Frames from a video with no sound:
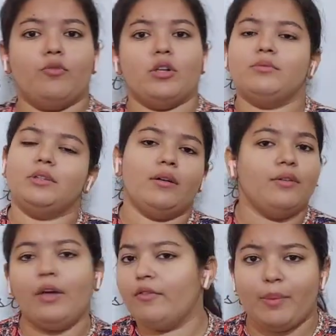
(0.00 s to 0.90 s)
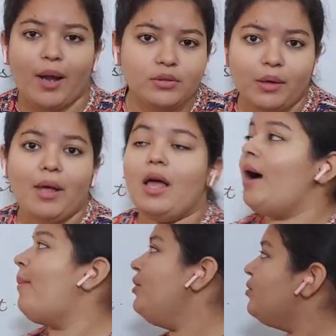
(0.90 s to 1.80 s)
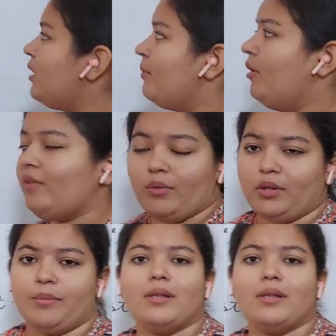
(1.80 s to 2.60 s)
Whatever are the favorable outcome upon total number of outcome.